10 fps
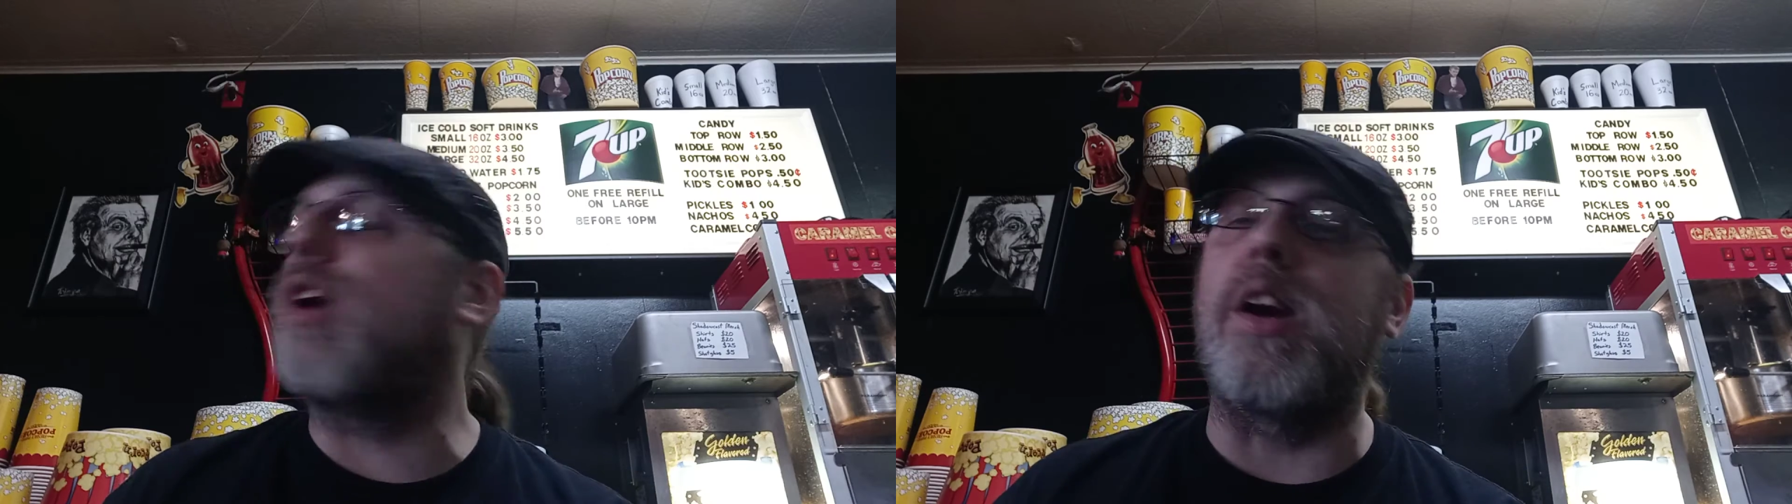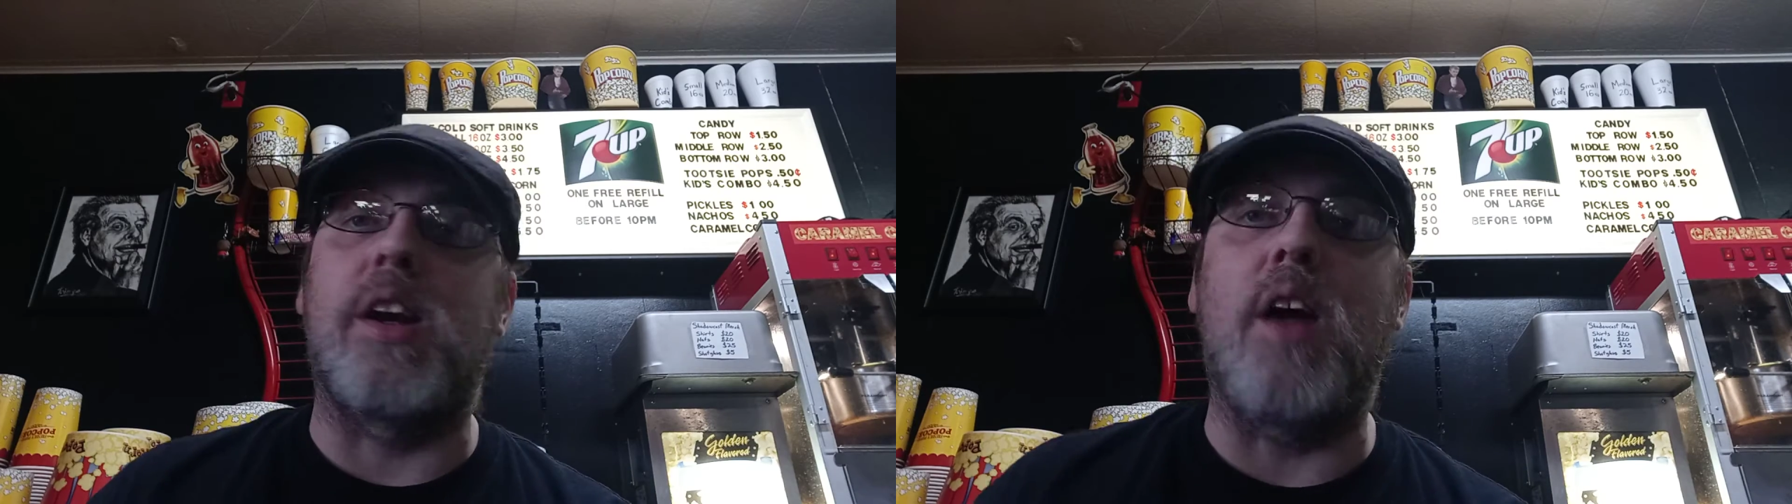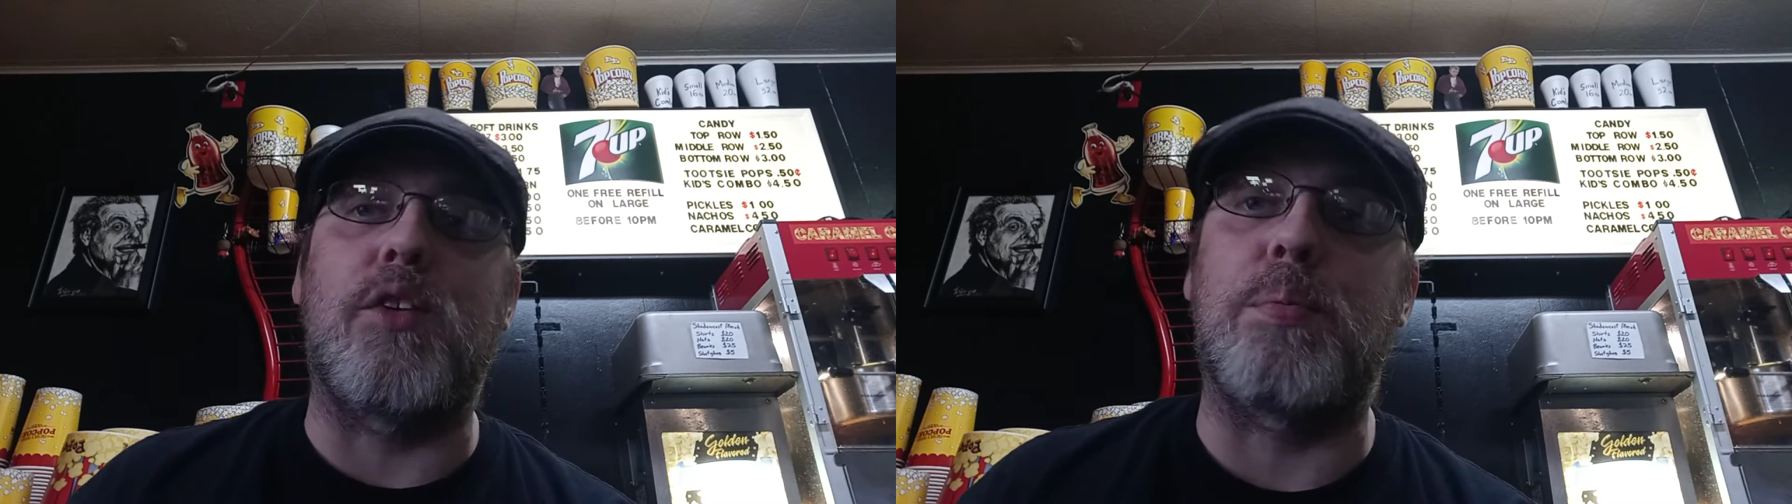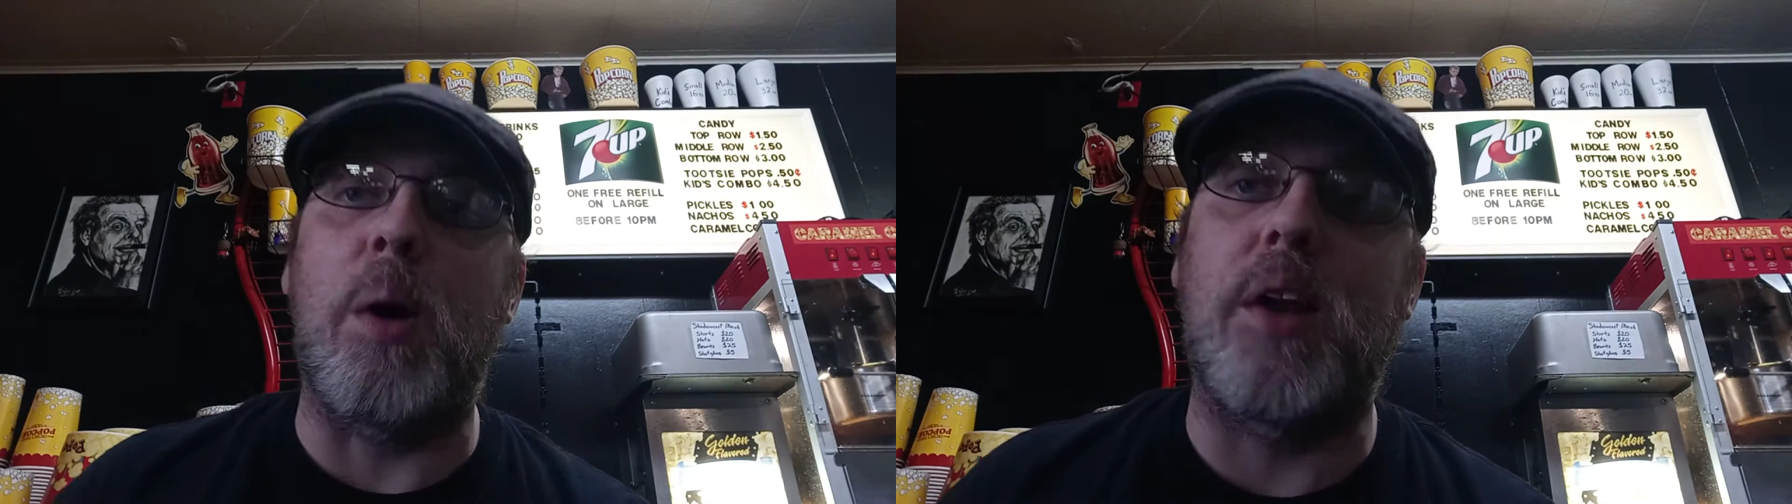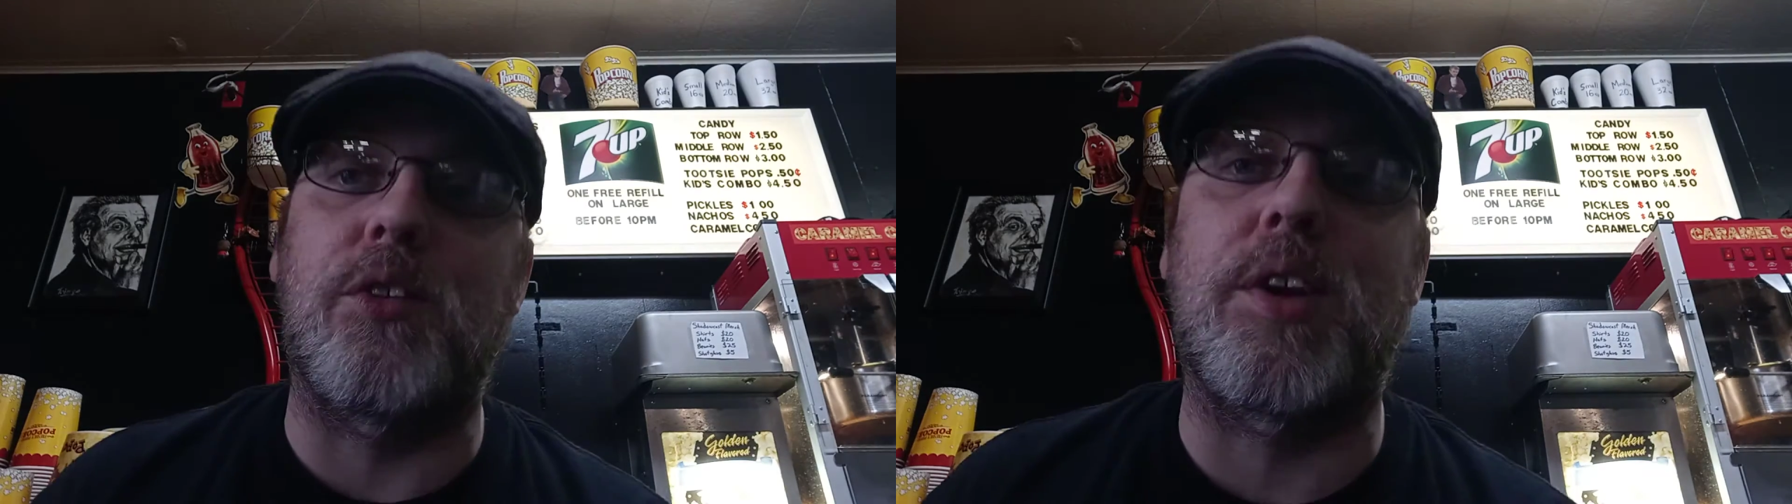you already know the
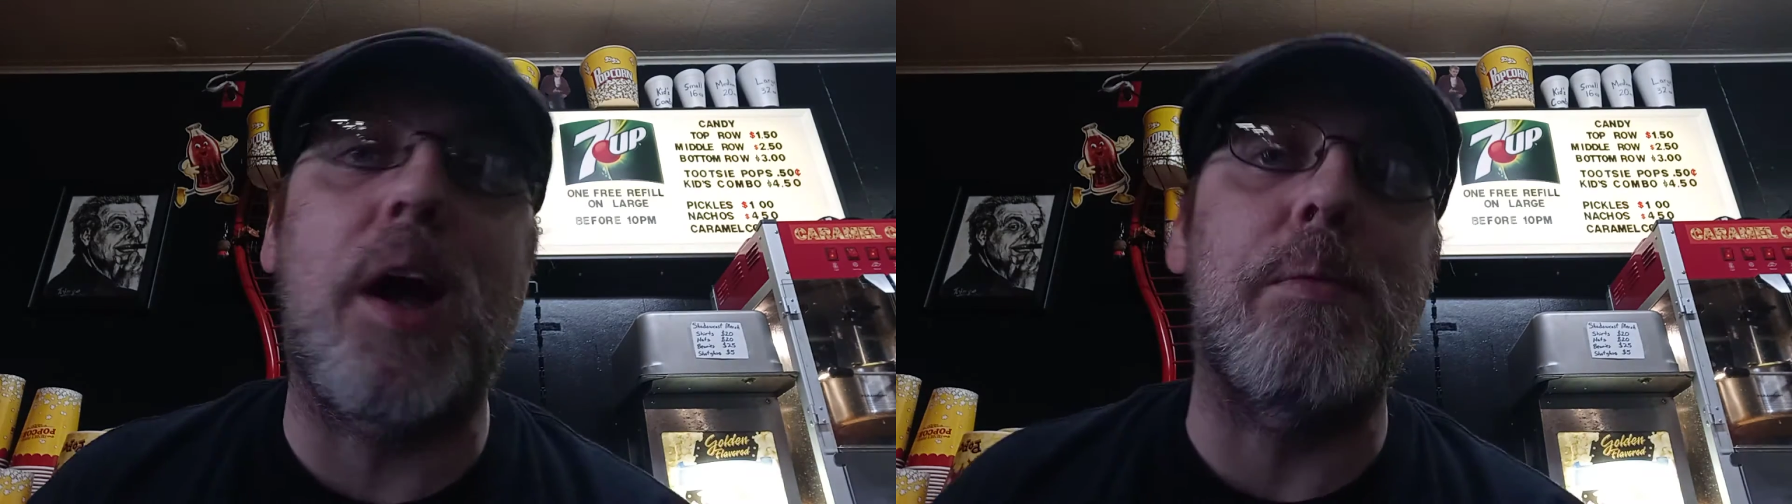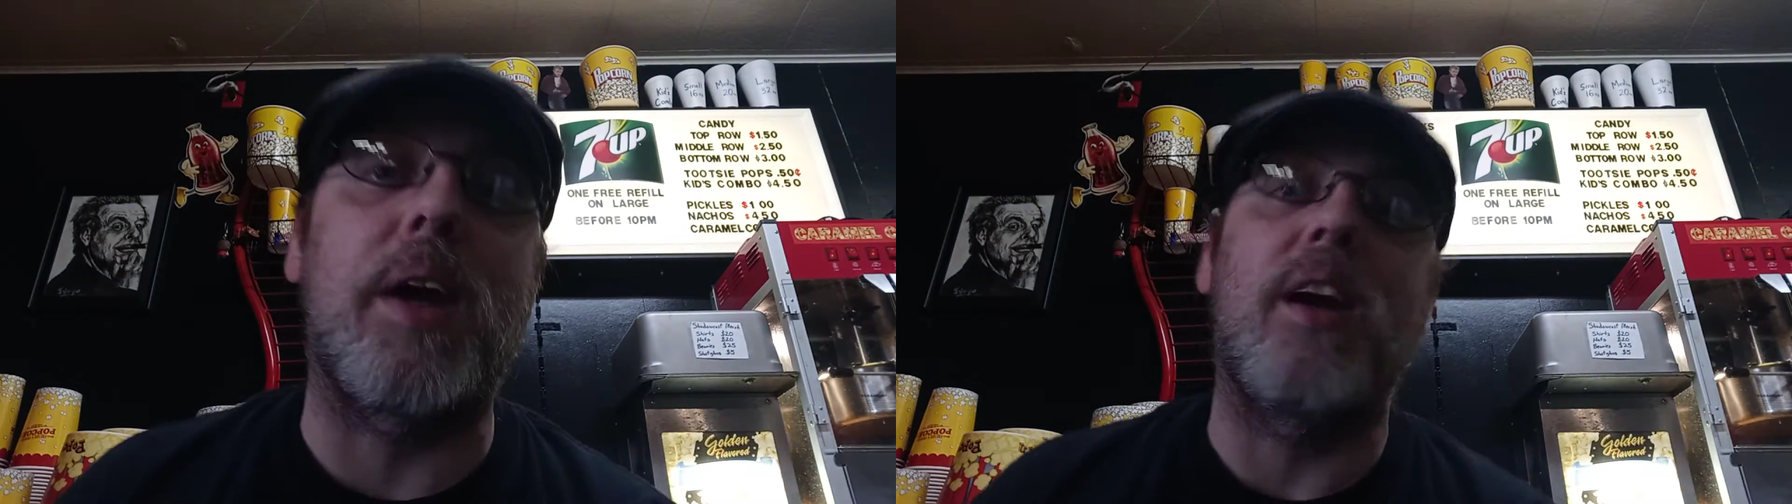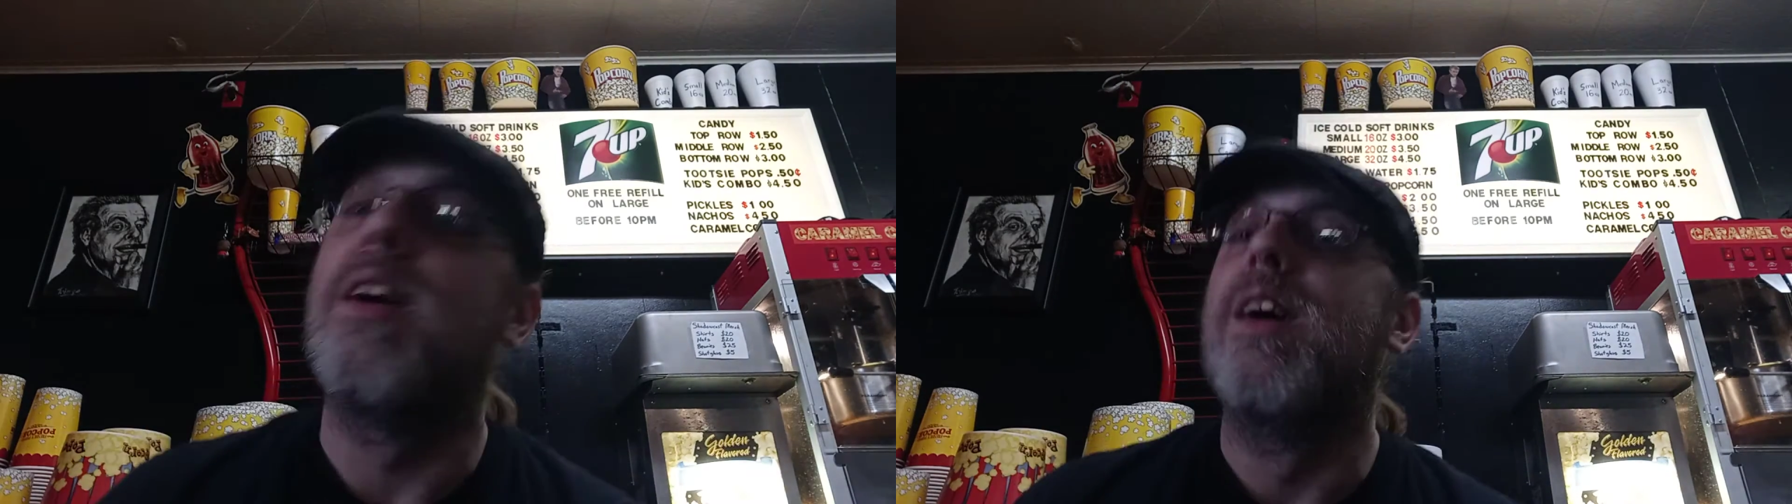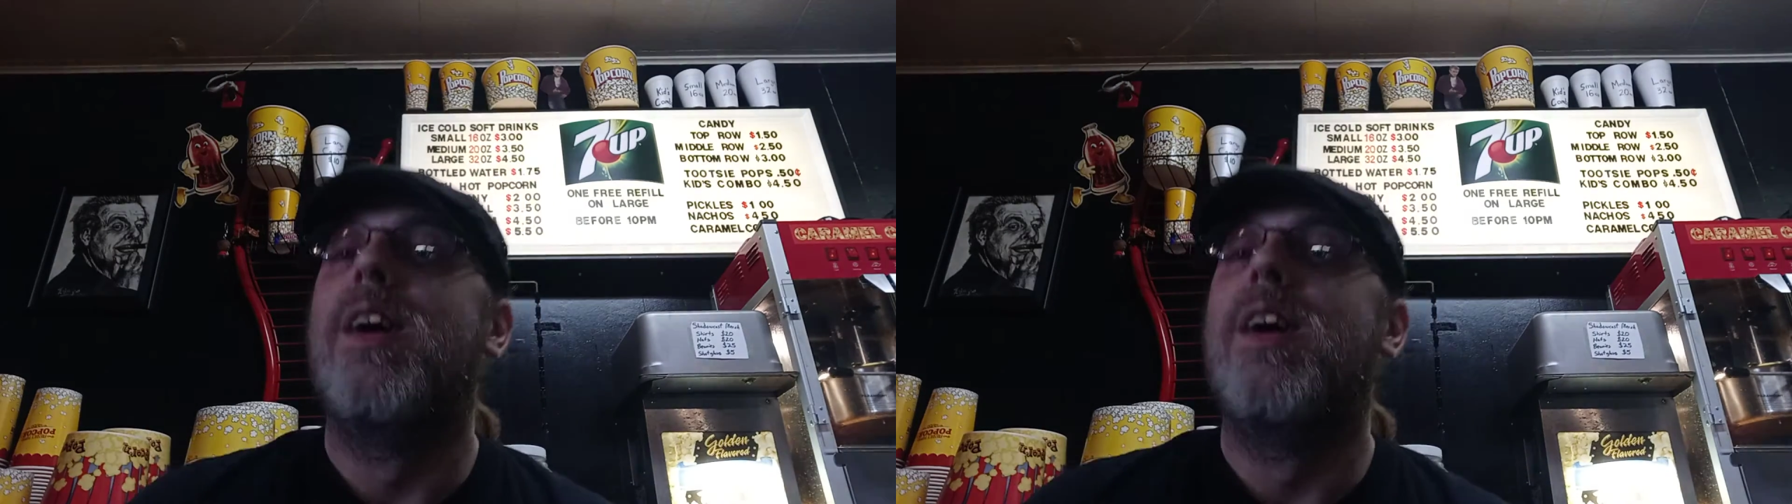spoilers are coming.